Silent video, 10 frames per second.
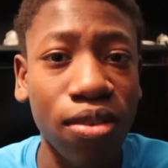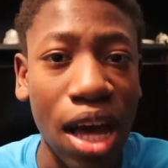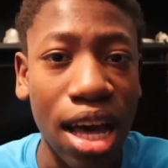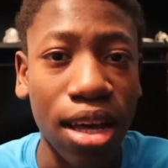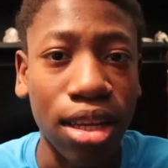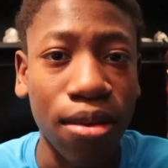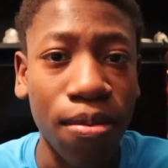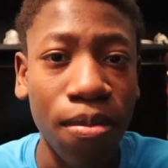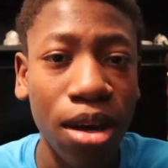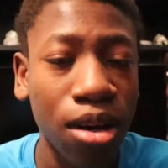
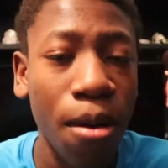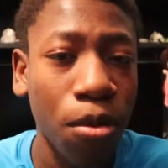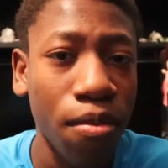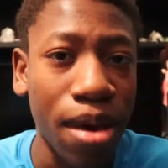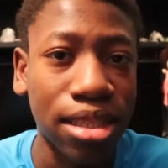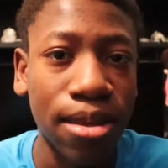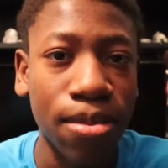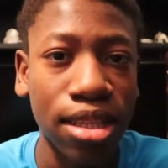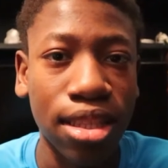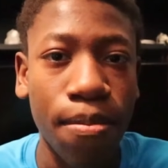of messed
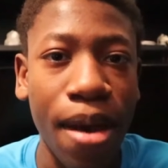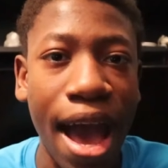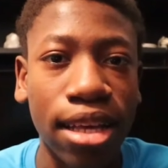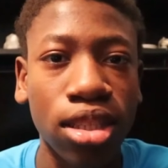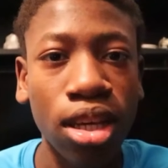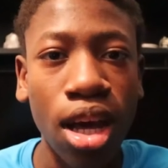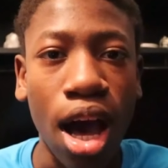up things in the past.